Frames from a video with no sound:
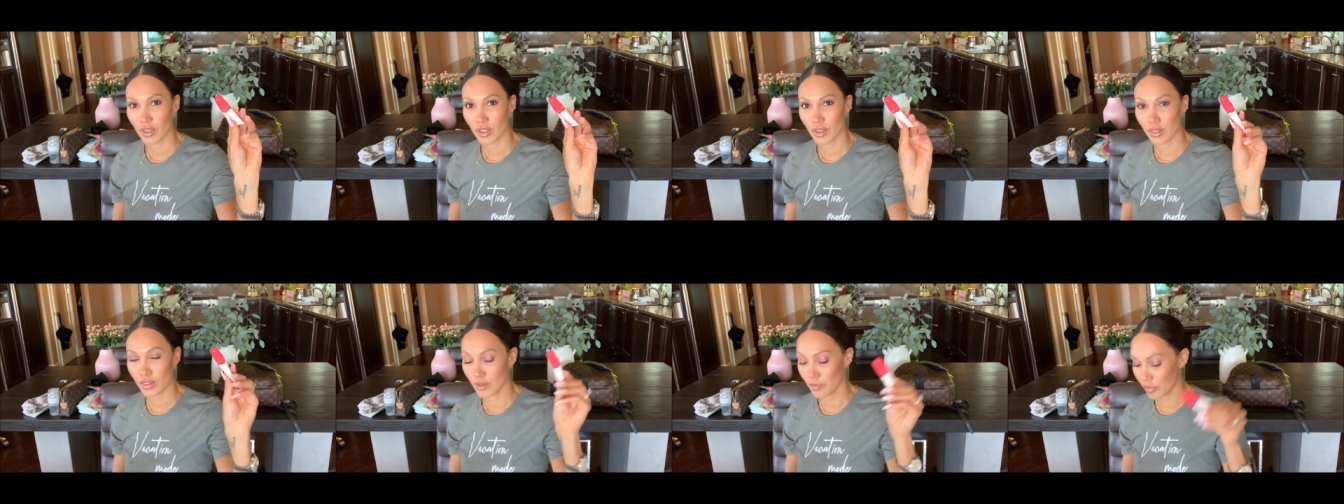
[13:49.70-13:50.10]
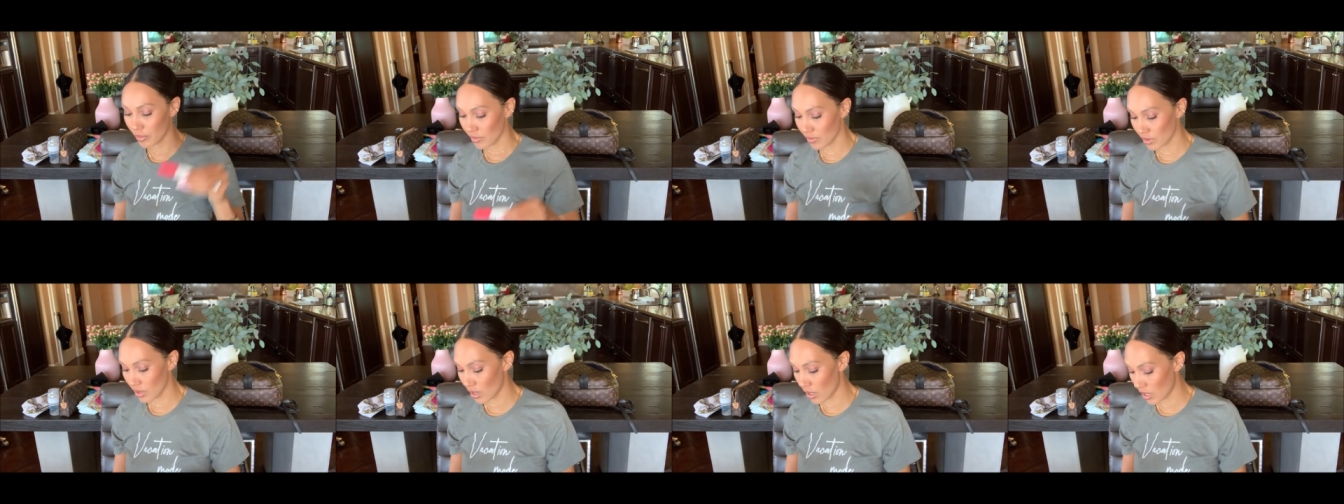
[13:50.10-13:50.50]

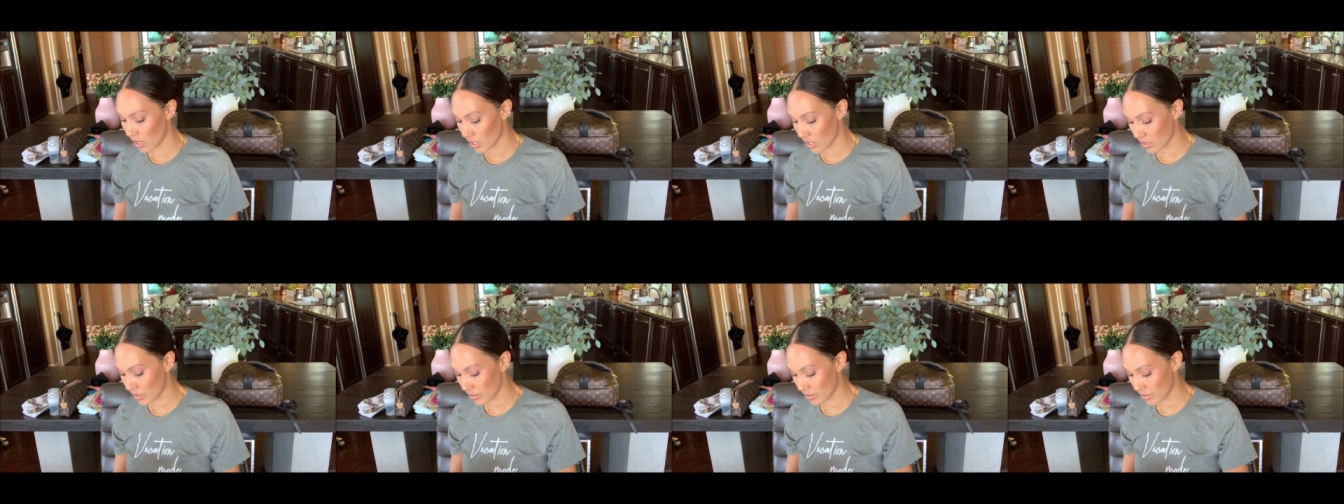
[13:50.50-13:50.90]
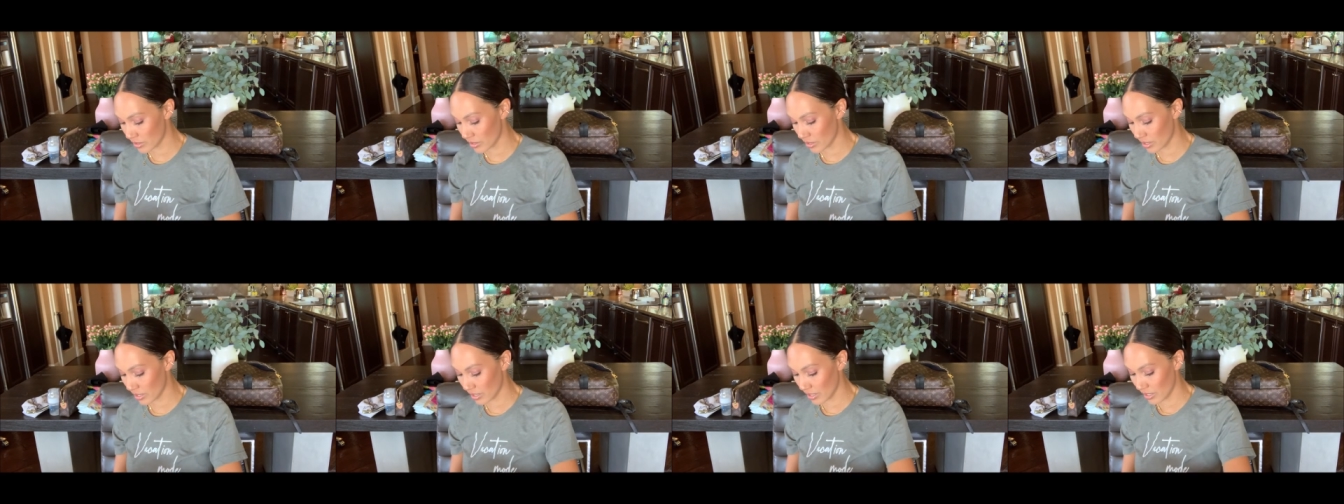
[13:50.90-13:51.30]
lip gloss,
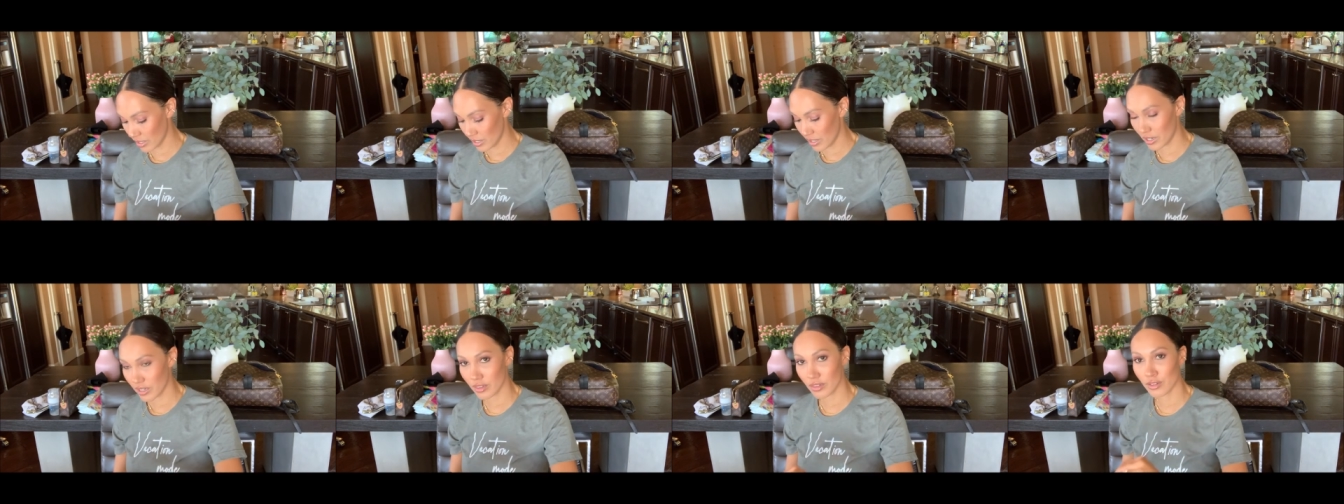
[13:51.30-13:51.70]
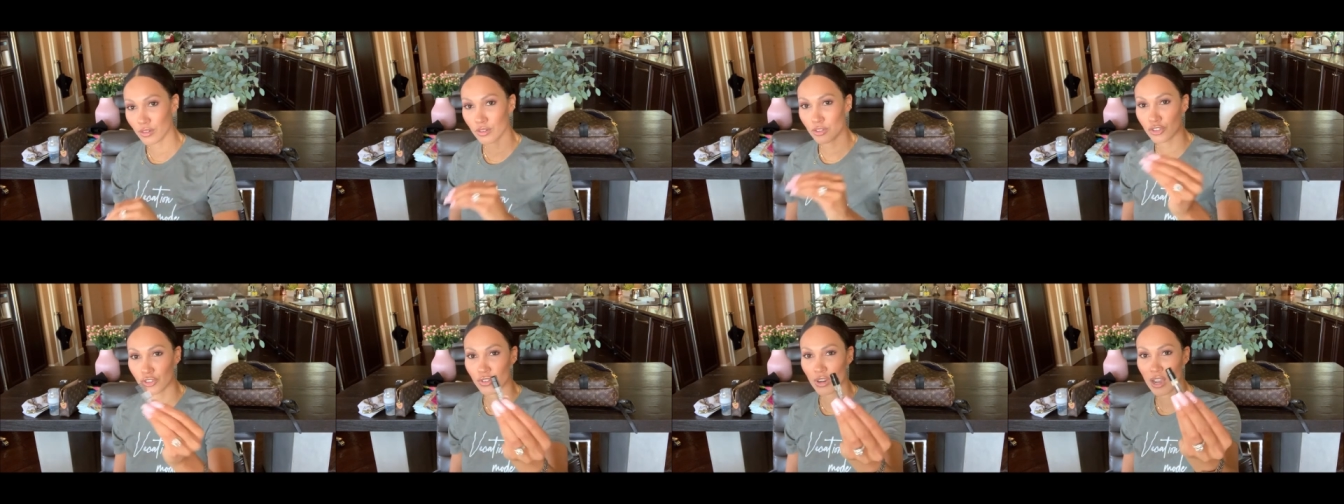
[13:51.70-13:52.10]
a
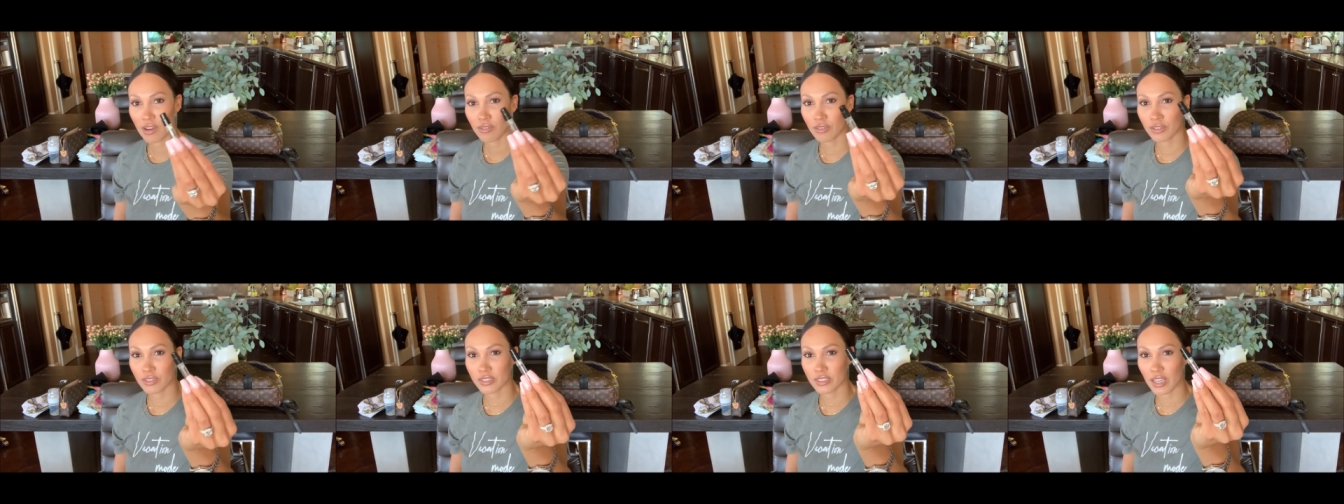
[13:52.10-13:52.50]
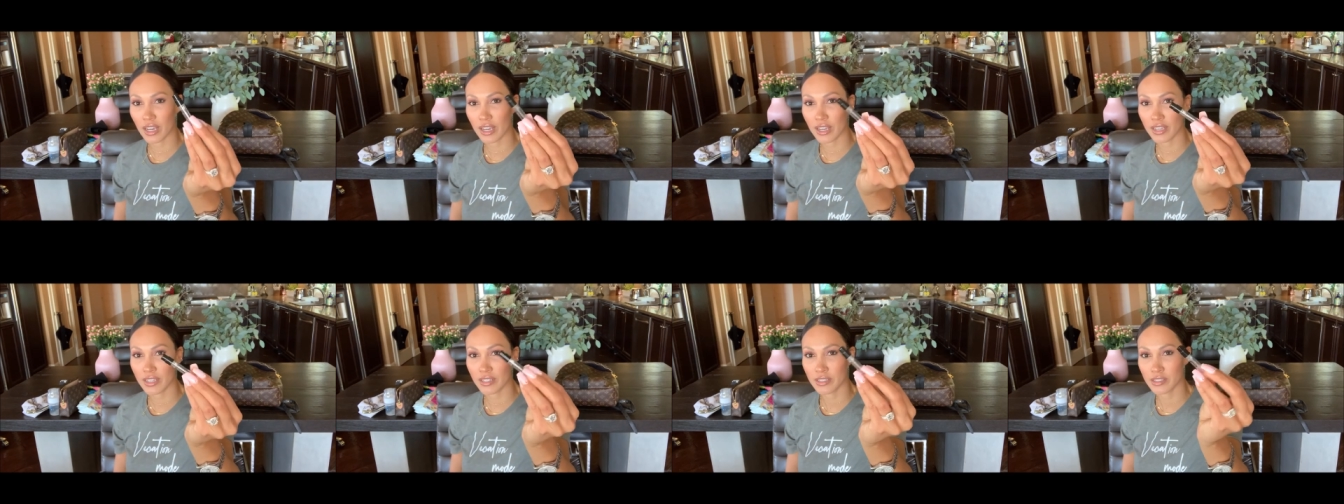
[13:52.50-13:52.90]
little travel
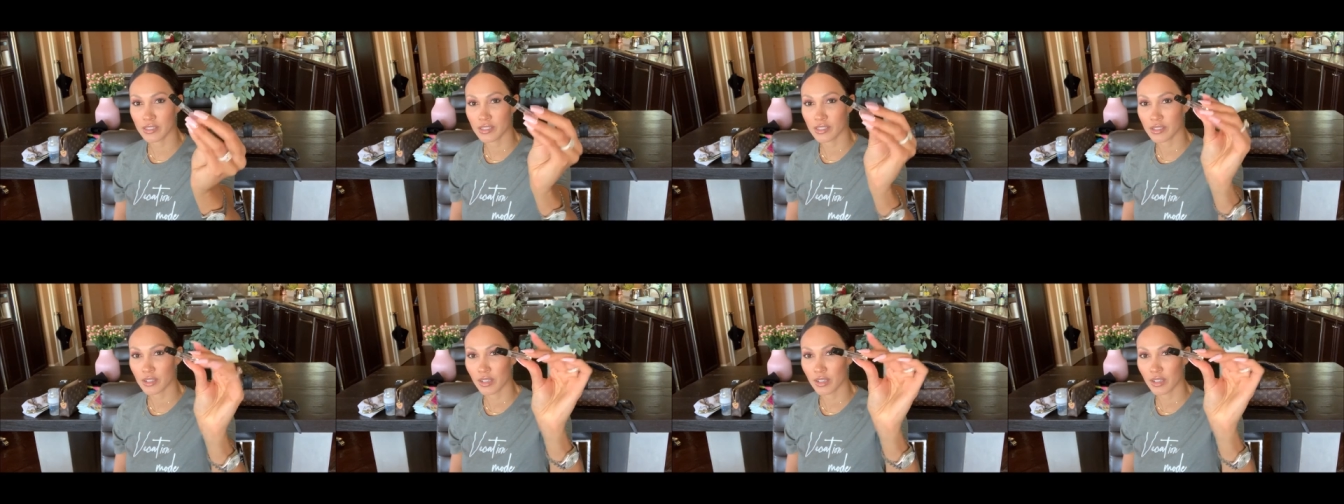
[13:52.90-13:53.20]
sized